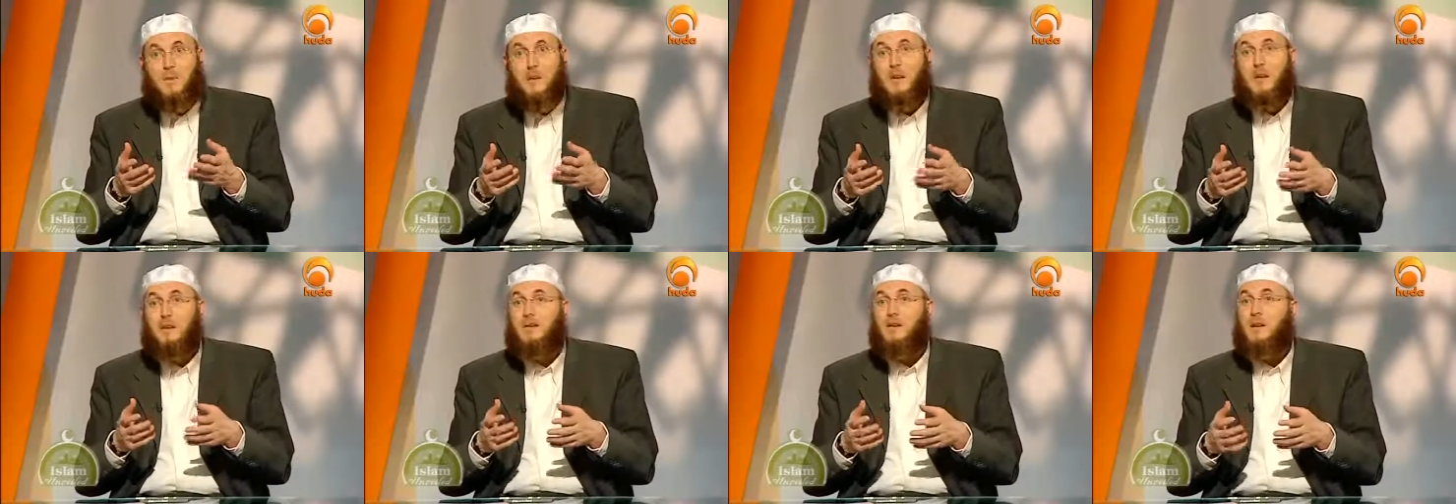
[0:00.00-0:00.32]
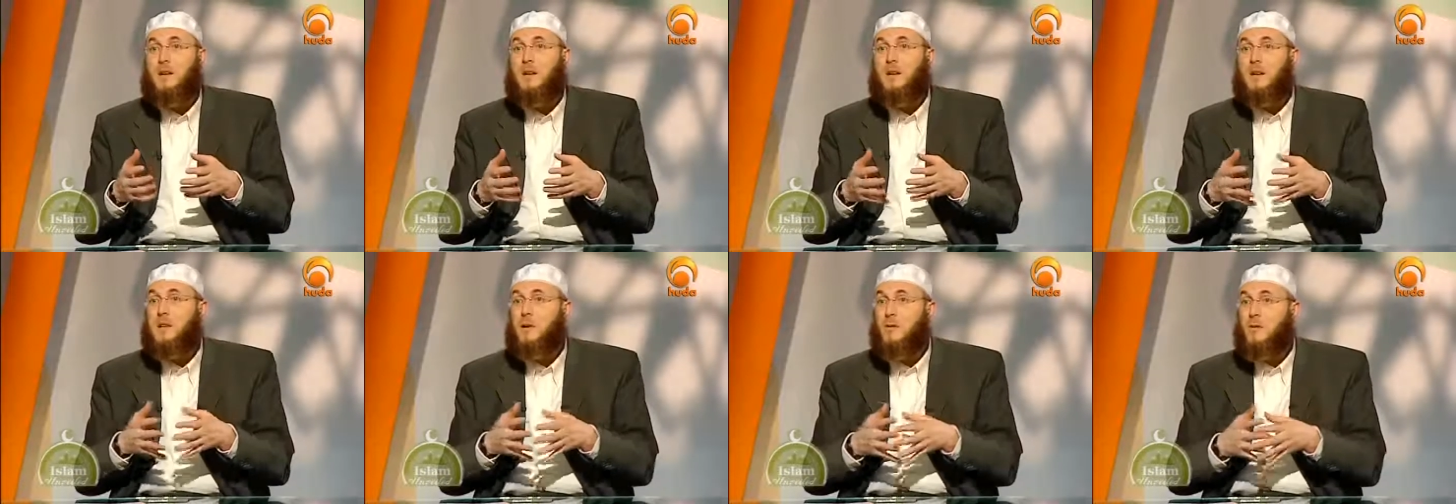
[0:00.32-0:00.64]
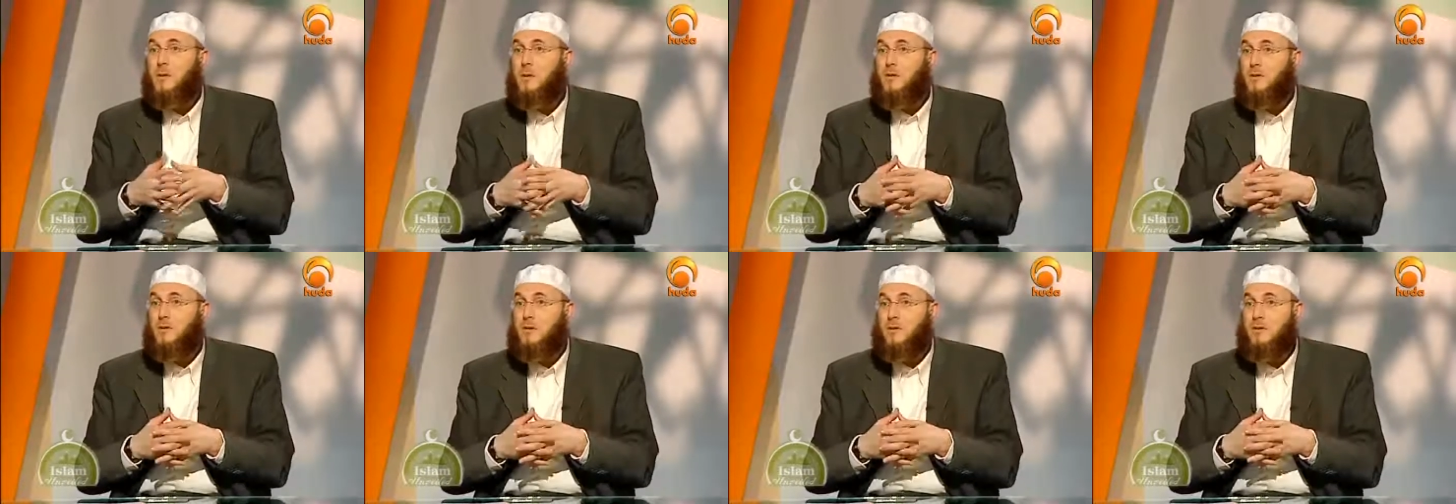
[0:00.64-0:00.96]
and believing in
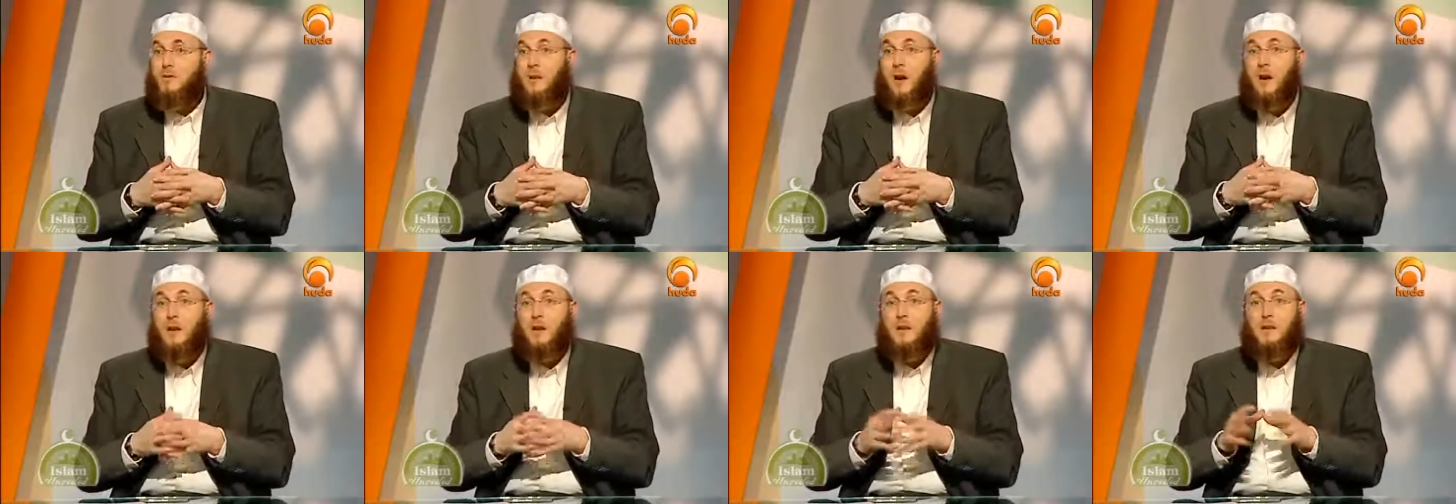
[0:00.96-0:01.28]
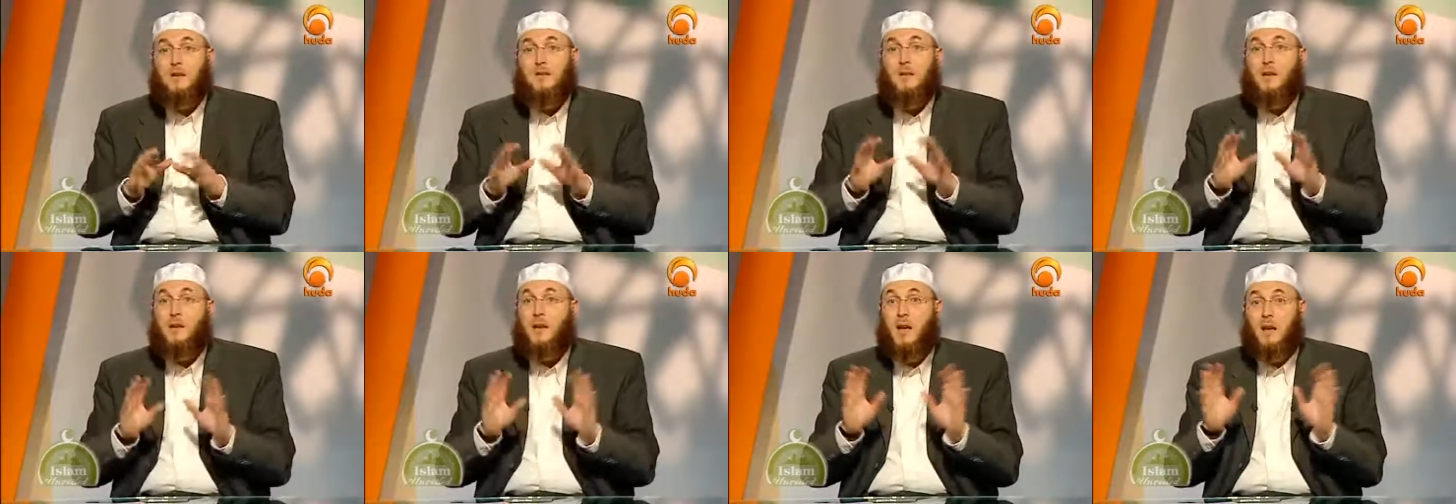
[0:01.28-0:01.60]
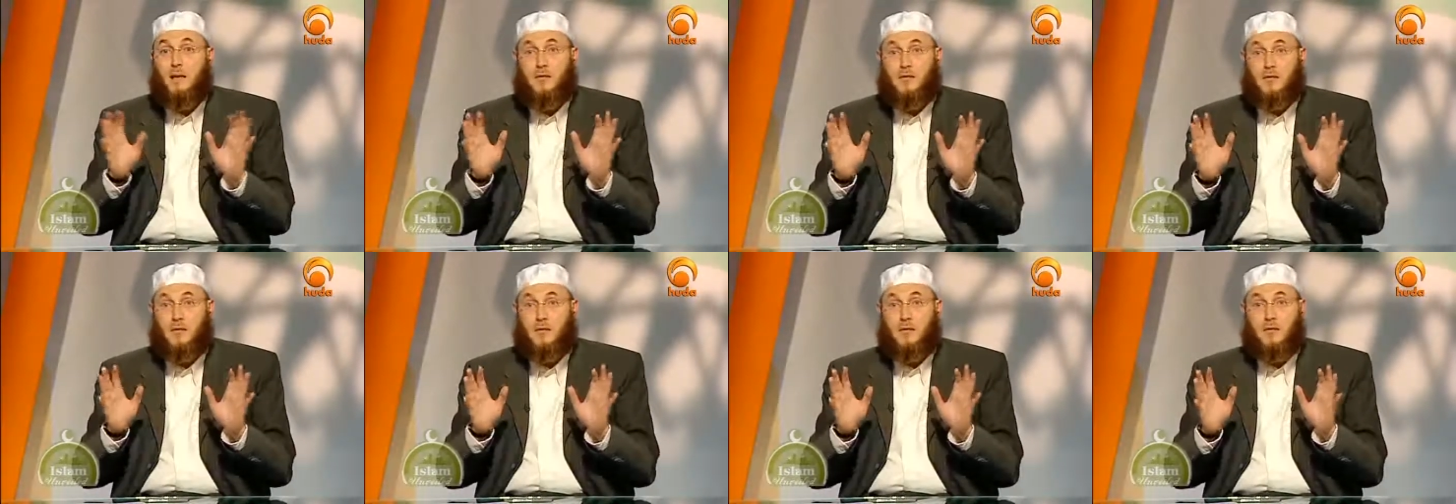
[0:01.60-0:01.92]
the oneness of God is a
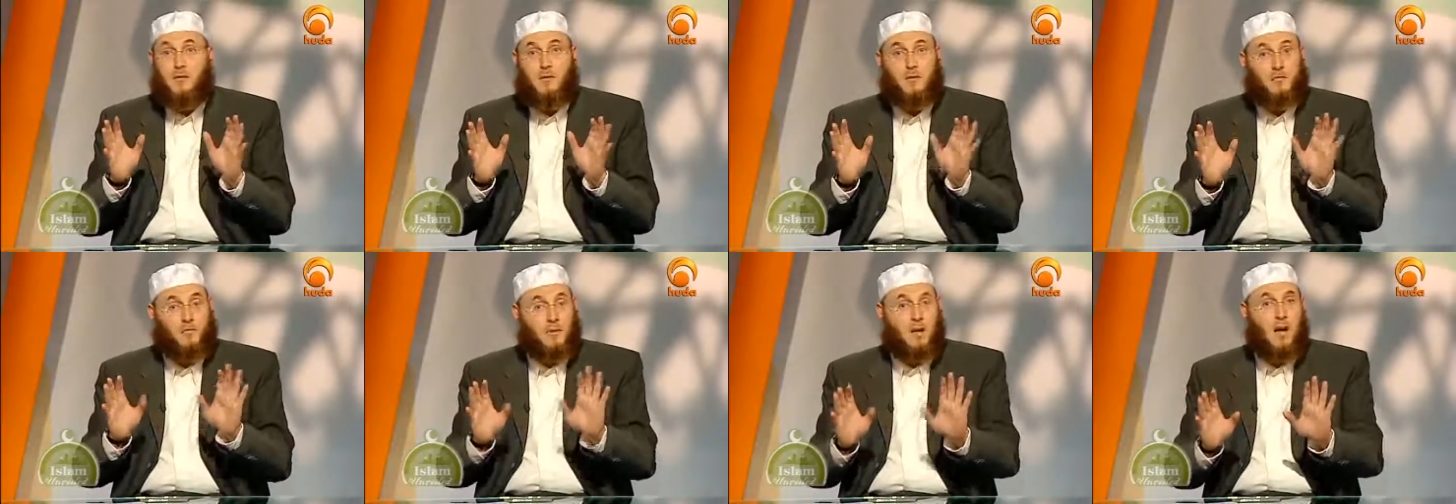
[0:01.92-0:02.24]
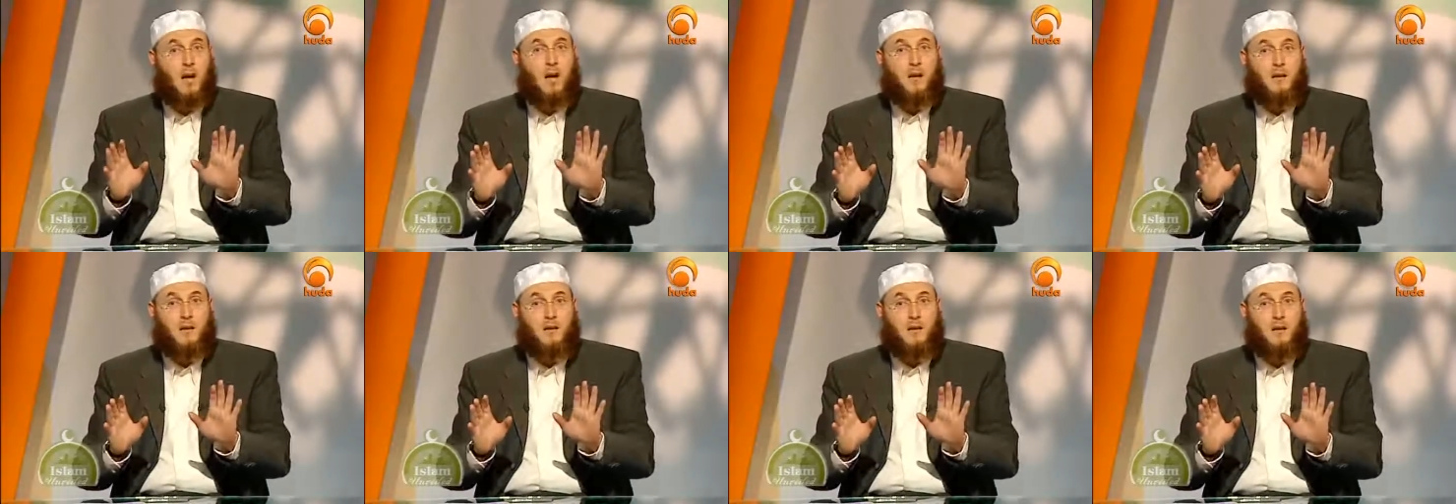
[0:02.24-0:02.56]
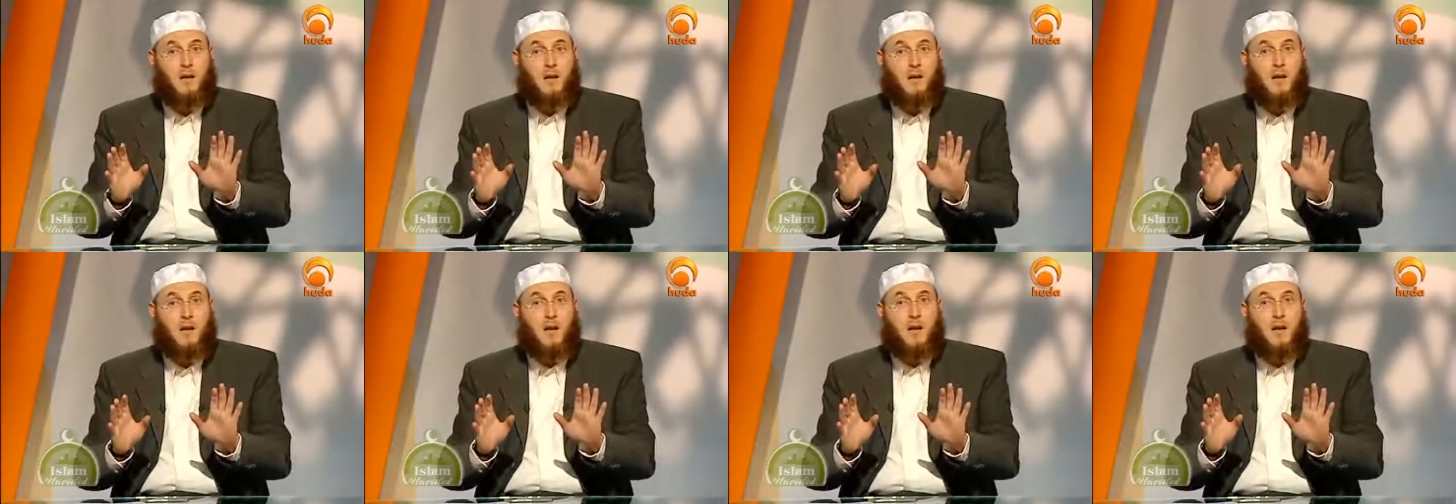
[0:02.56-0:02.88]
gift from God.